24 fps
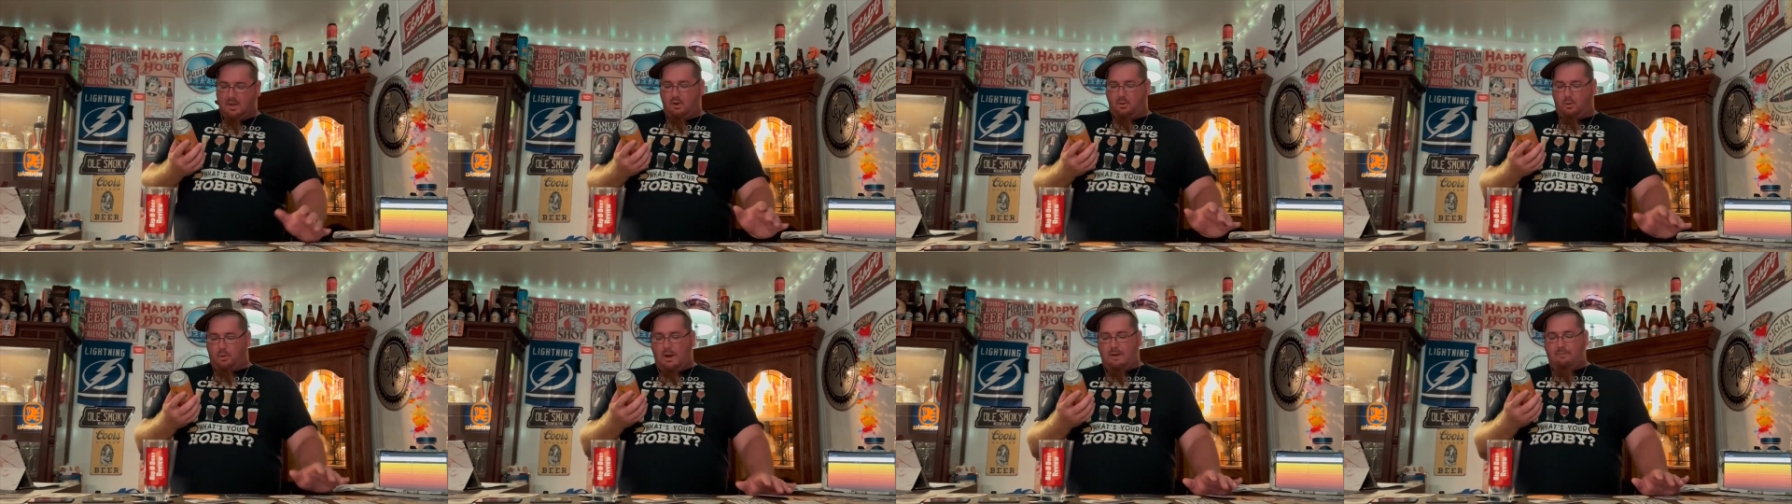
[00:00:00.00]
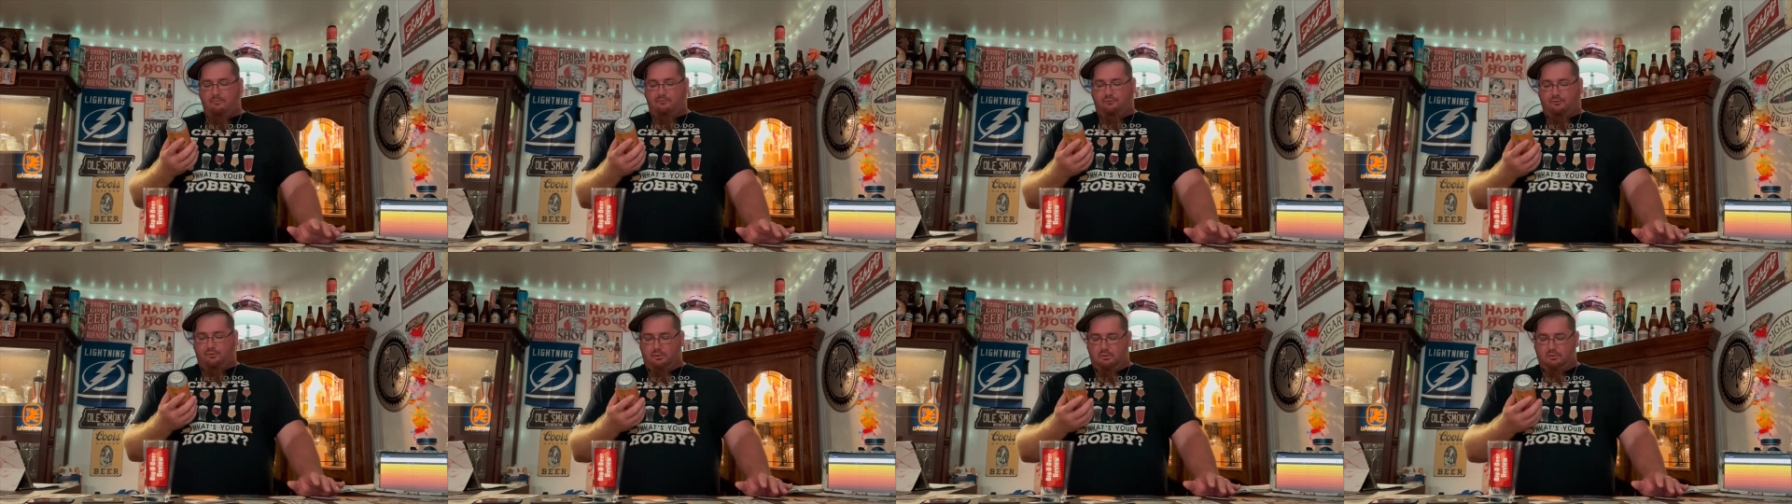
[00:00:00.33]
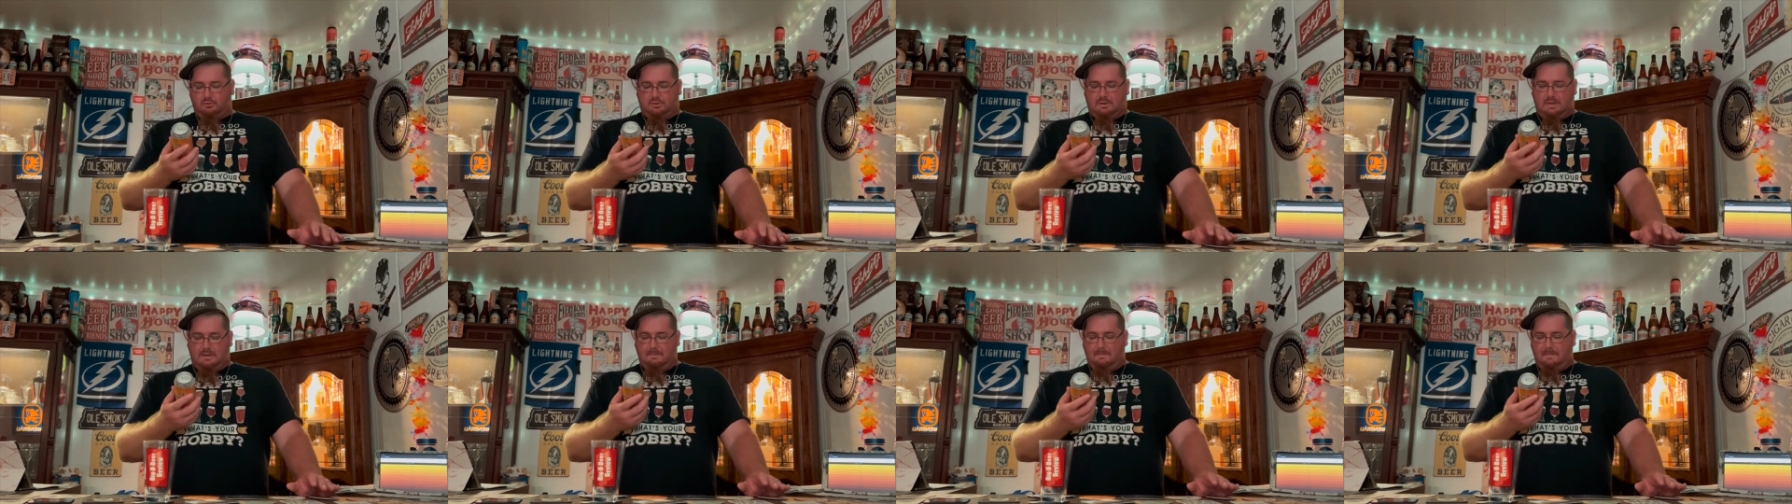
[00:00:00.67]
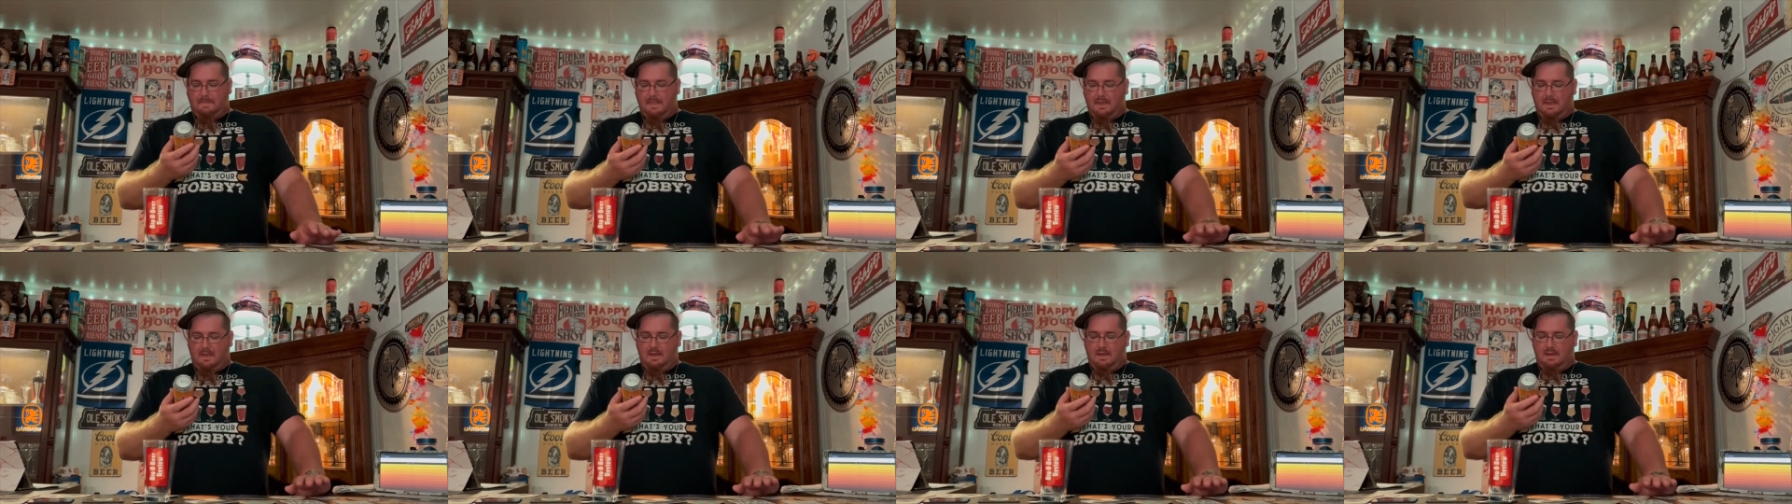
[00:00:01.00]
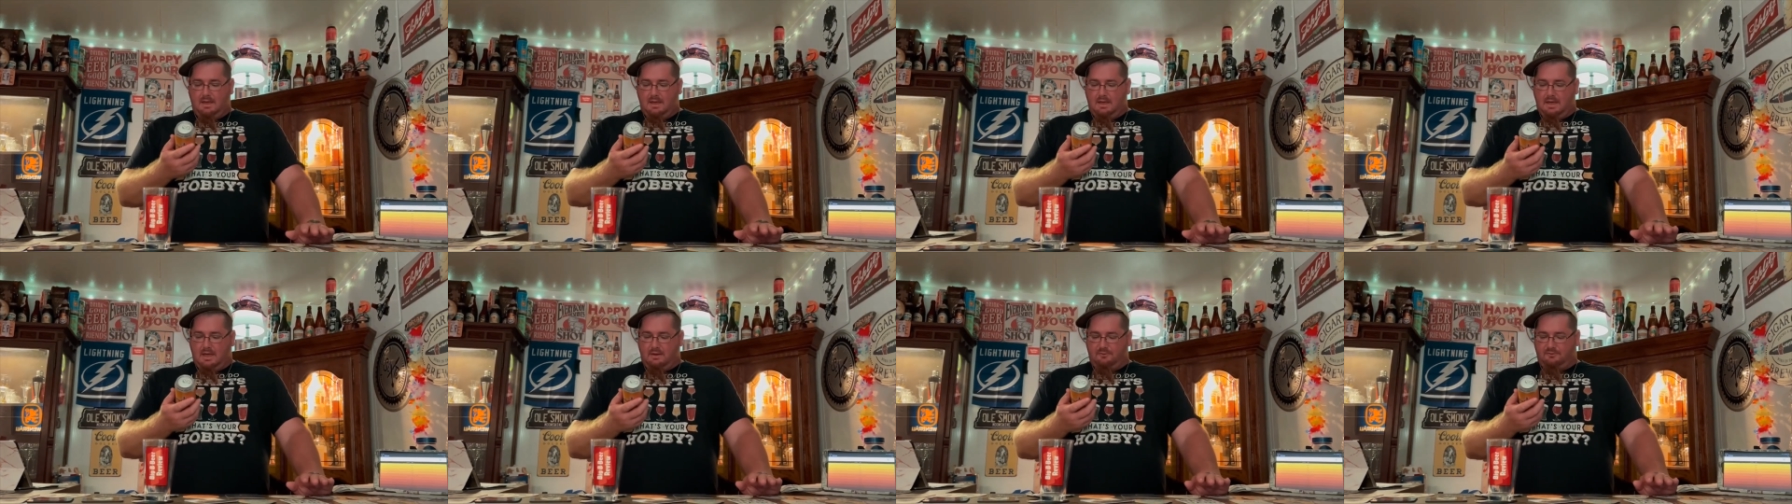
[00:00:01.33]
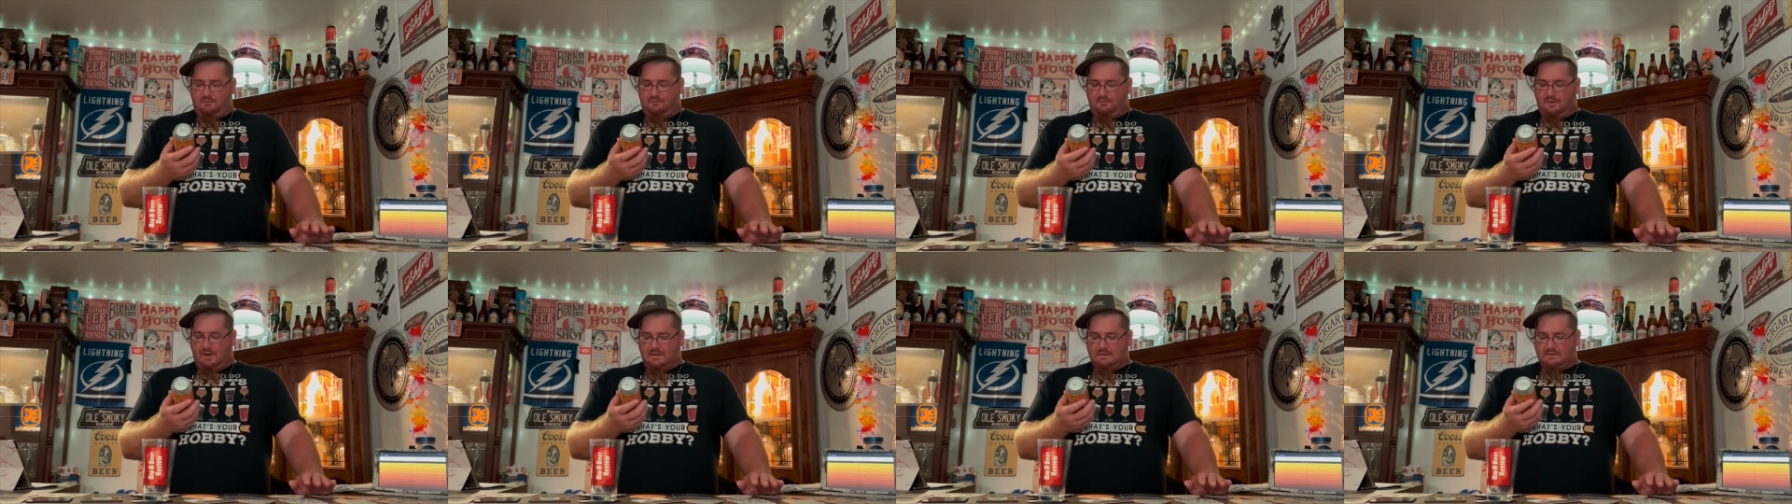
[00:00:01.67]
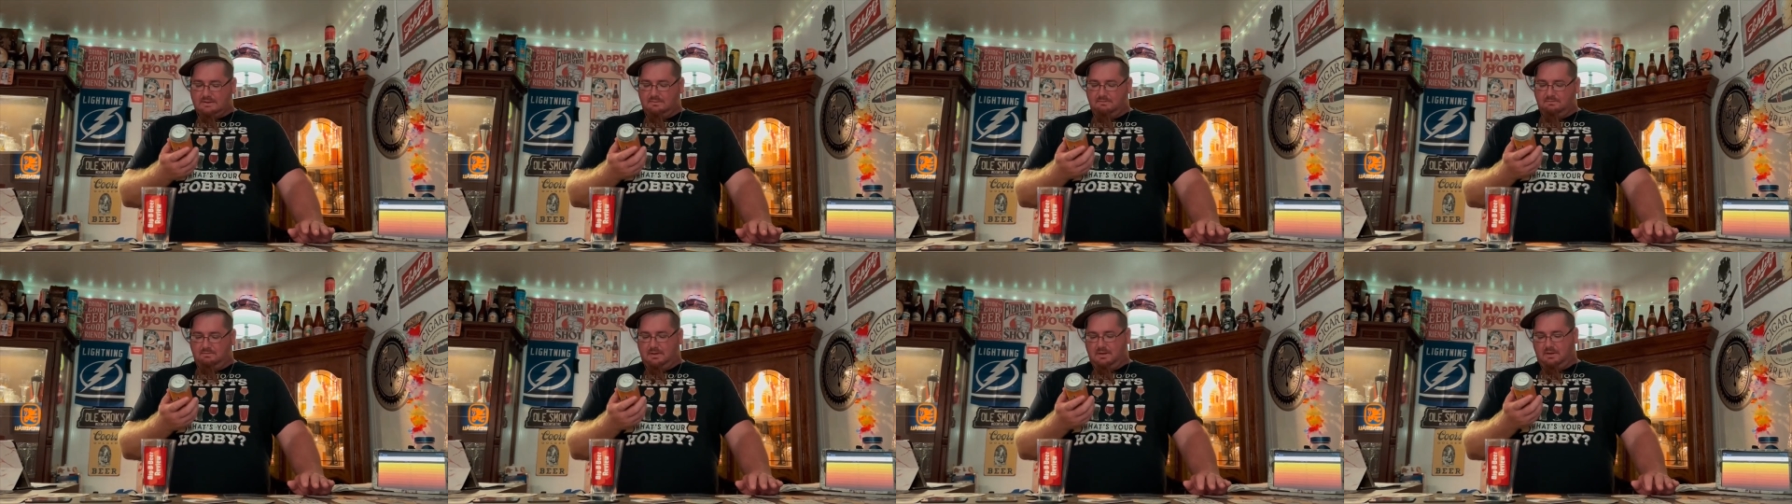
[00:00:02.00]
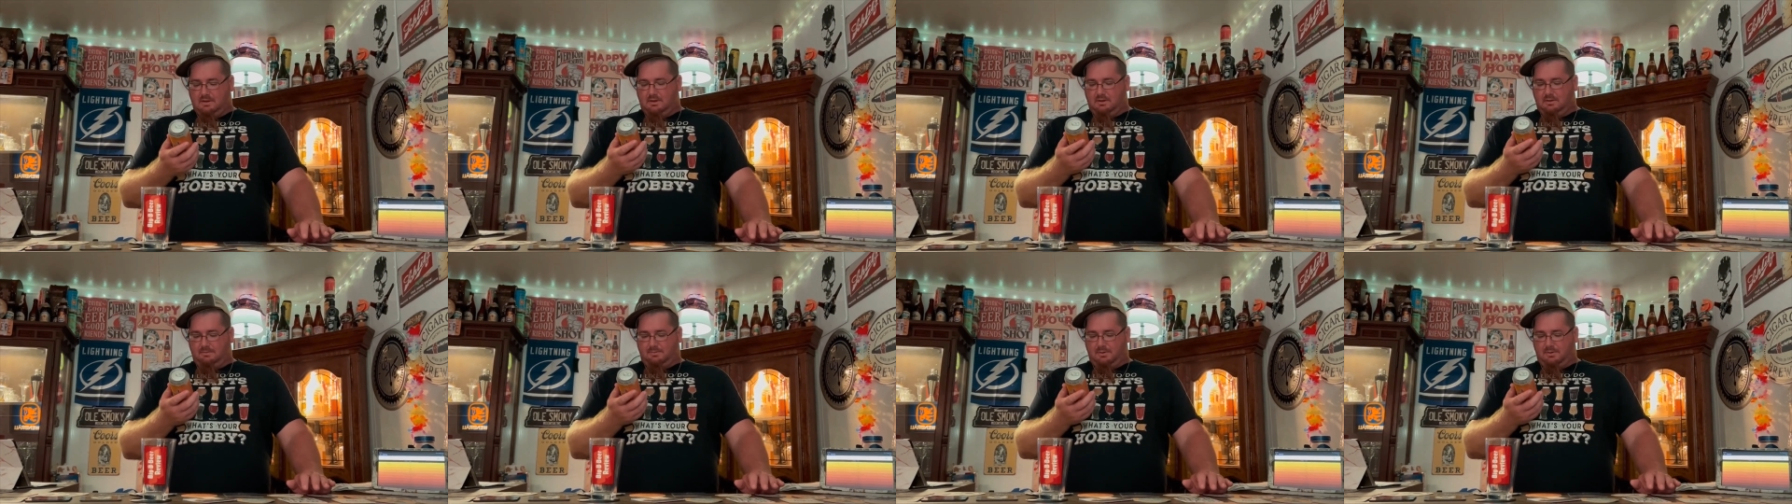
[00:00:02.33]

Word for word: Grapefruit Hefeweizen Beer.